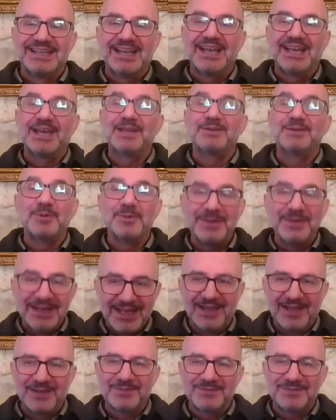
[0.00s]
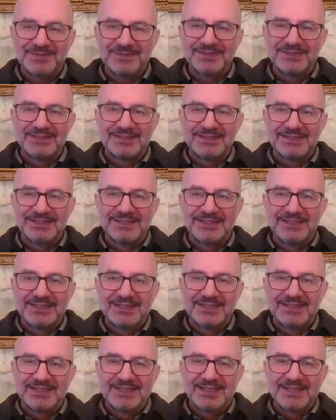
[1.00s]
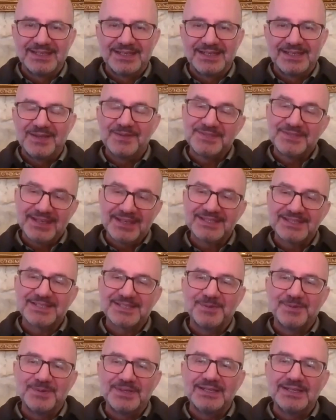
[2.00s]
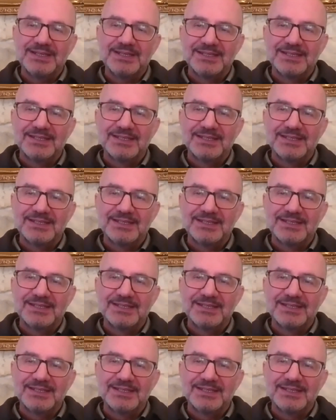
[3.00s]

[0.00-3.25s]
and we will have, if there is a will,